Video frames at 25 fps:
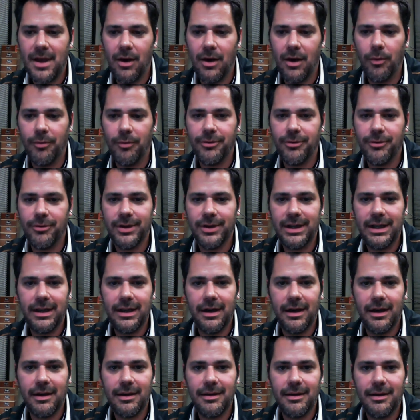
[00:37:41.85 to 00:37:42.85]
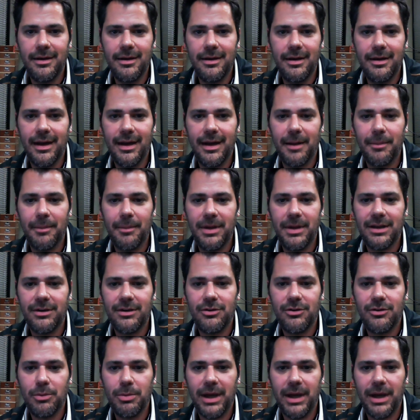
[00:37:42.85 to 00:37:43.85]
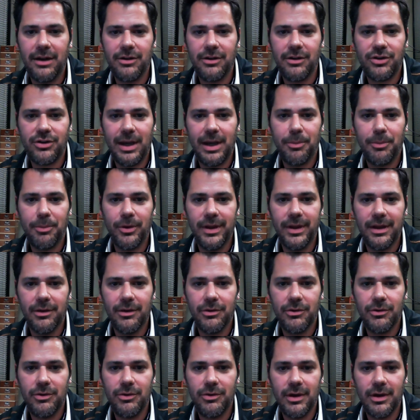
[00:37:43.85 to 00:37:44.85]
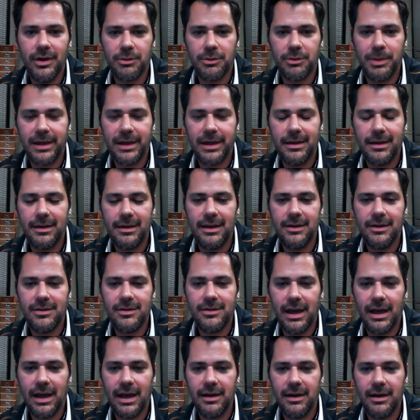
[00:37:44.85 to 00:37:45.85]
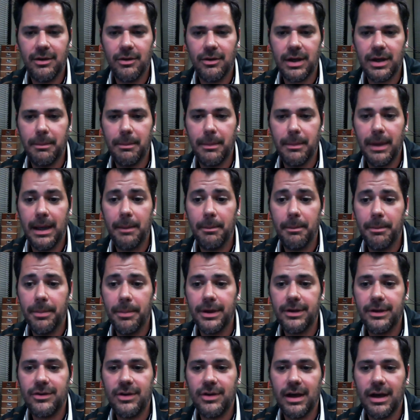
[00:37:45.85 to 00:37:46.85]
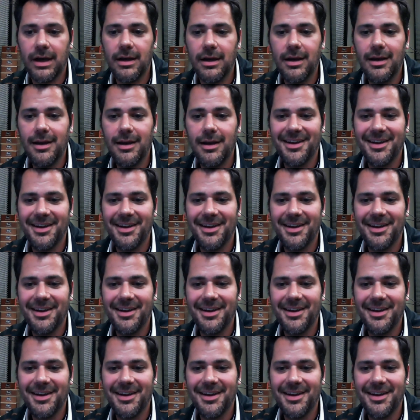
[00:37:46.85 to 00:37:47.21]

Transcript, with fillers: hopefully uh, not be in too bad a shape when those expected dates kind of don't get met. But uh,